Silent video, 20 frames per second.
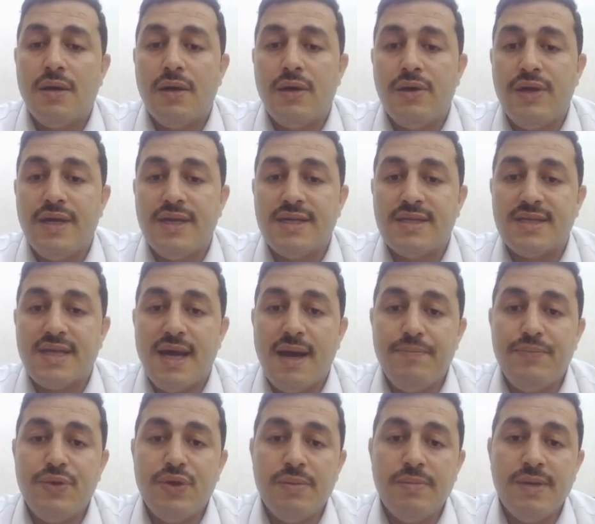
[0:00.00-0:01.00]
on his
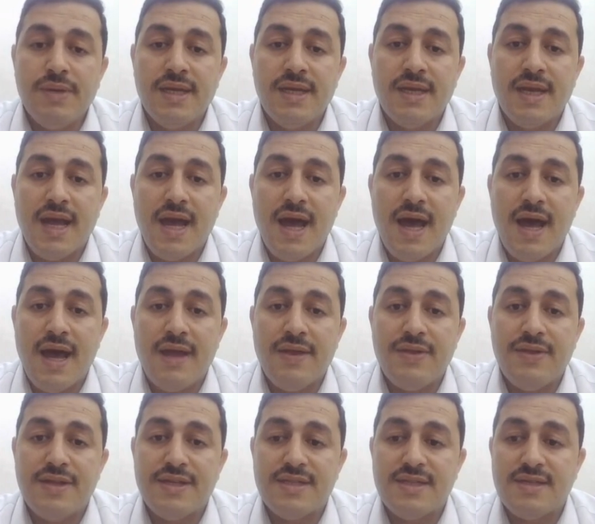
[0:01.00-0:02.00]
abdomen,
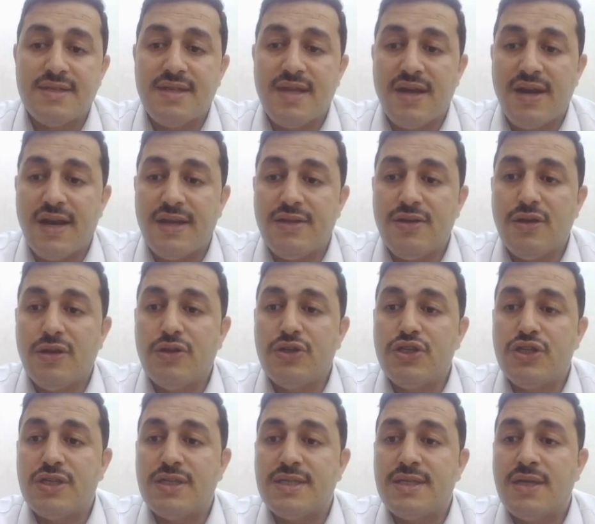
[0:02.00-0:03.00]
and this is the
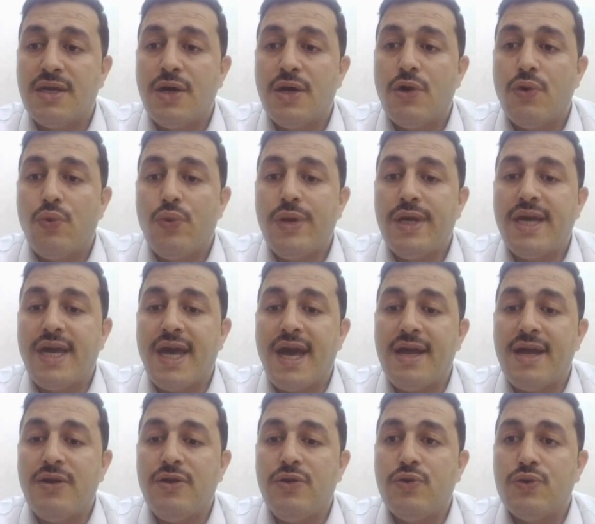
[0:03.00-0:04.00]
radiologist. We
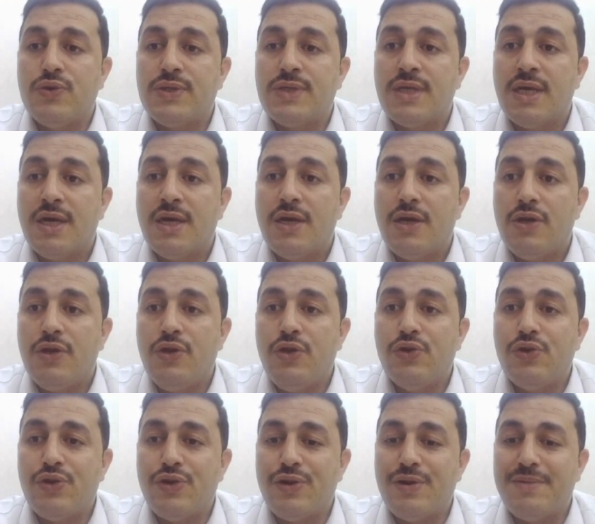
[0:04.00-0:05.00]
can use
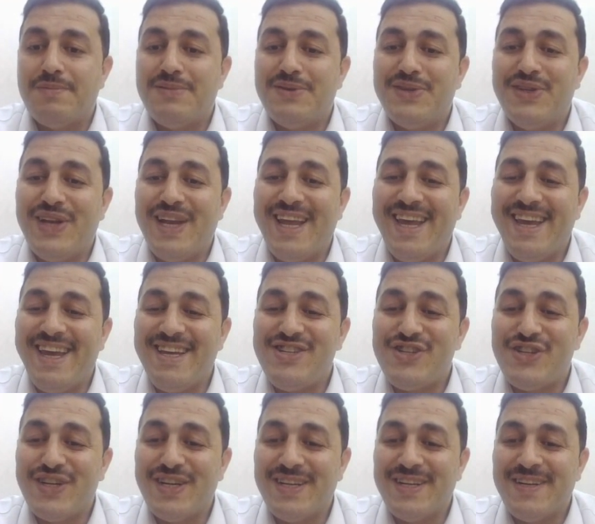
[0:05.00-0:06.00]

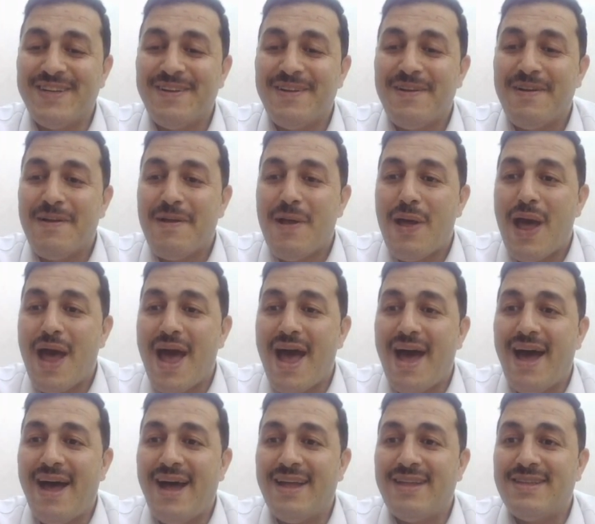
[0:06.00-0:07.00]
neuromodulation
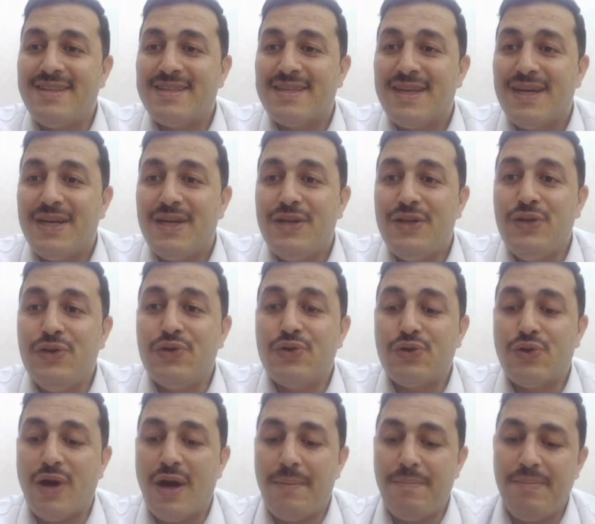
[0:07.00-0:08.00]
and
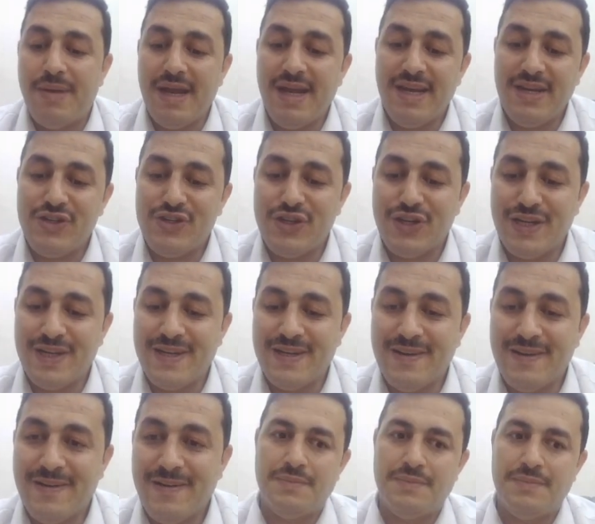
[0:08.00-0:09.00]

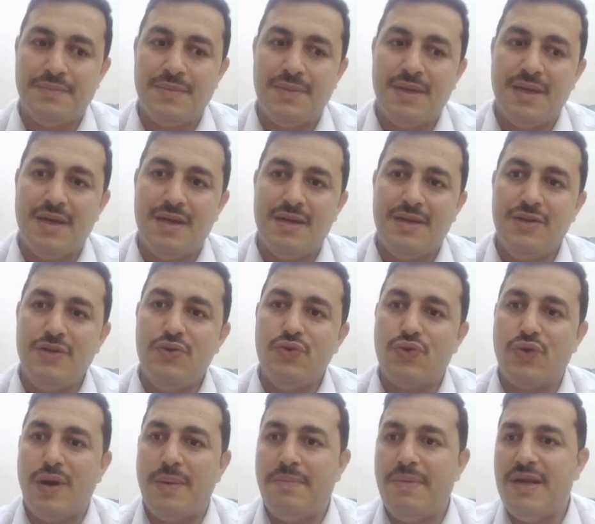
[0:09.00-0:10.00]
neuroablation.
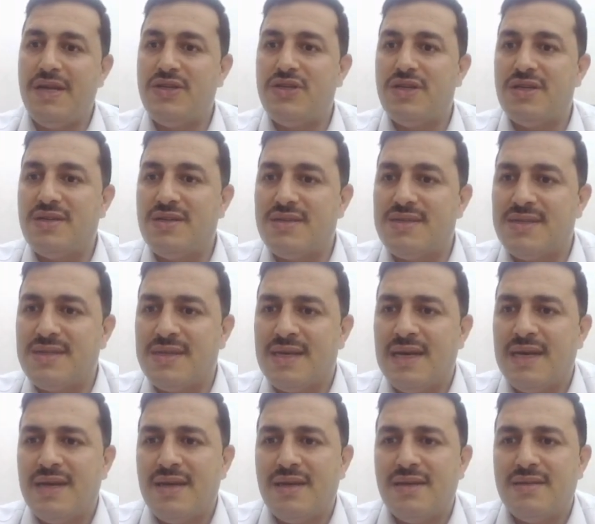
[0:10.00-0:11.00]
Neuroablation
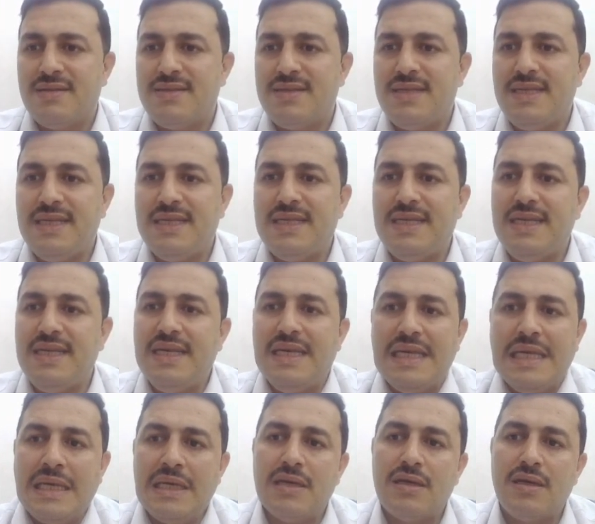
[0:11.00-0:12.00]
is
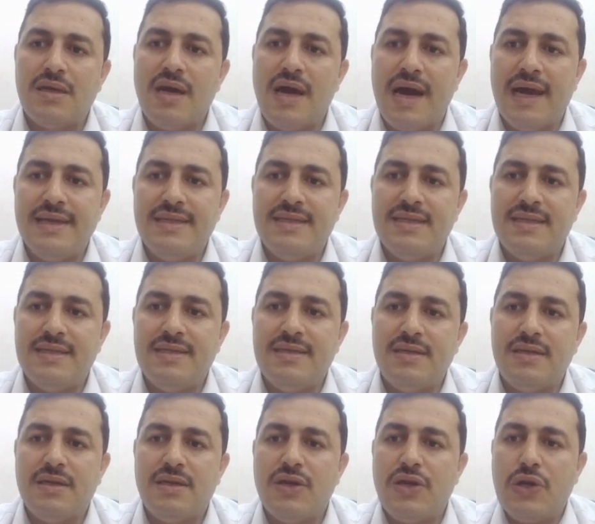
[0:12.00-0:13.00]
CT
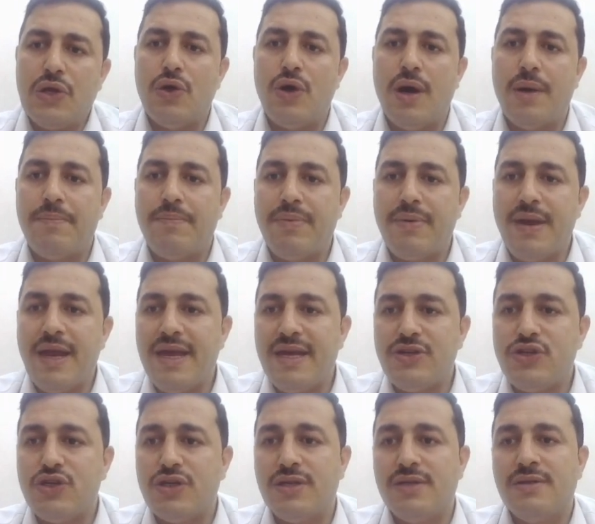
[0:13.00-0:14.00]
guided
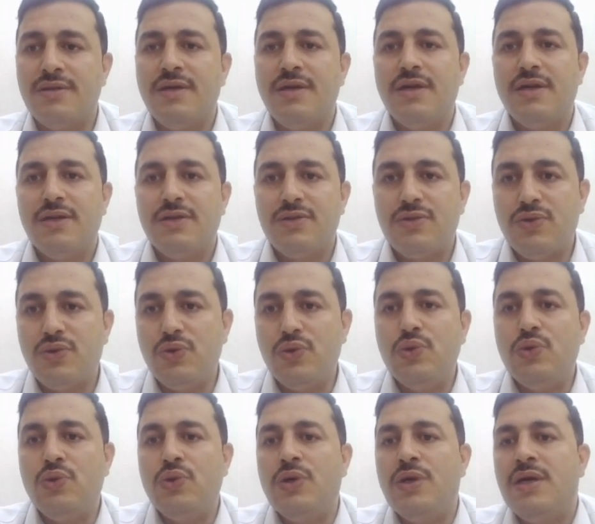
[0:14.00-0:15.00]
cryoablation
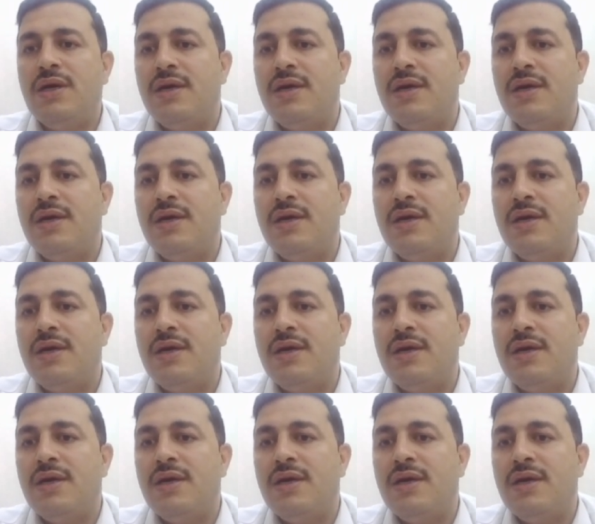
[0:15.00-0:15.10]
to